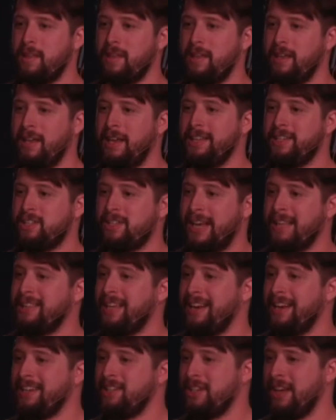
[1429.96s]
He set
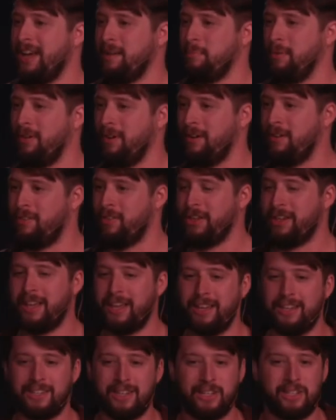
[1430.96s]
that example. The
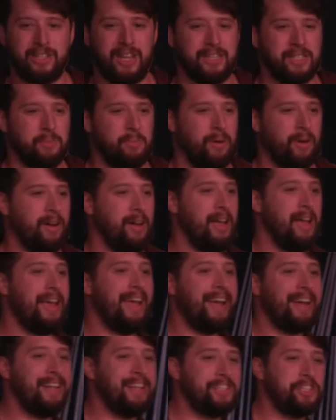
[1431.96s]
king's accessible,
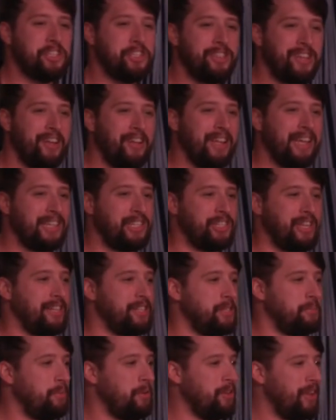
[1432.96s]
and he's still
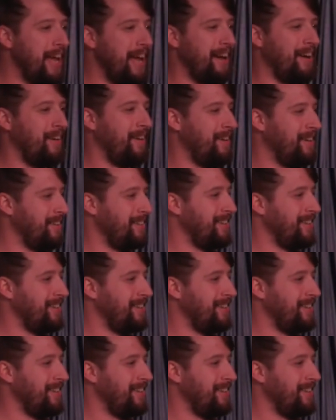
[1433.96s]
accessible now.